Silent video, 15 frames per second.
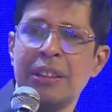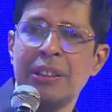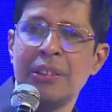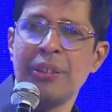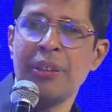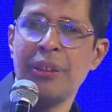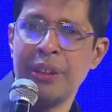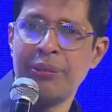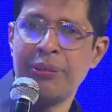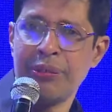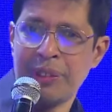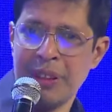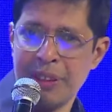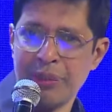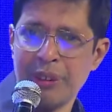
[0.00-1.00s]
So if,
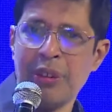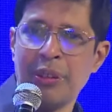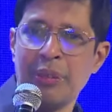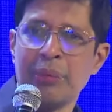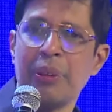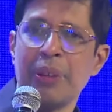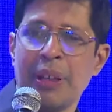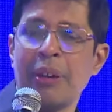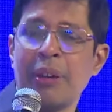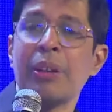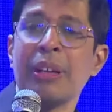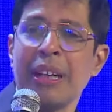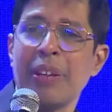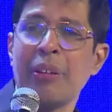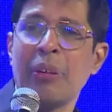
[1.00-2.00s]
if you know, our
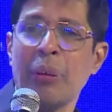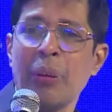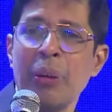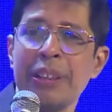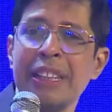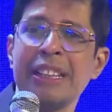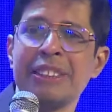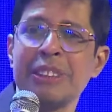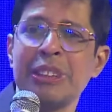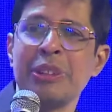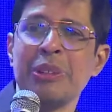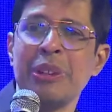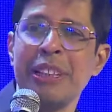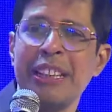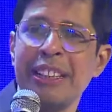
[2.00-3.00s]
whole thing is
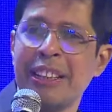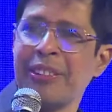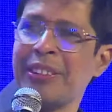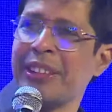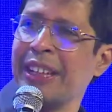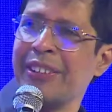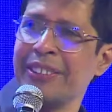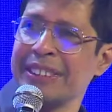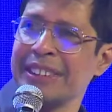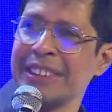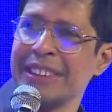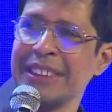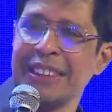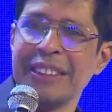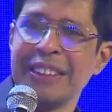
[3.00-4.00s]
unity in our diversity.
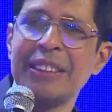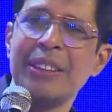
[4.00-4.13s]
Correct.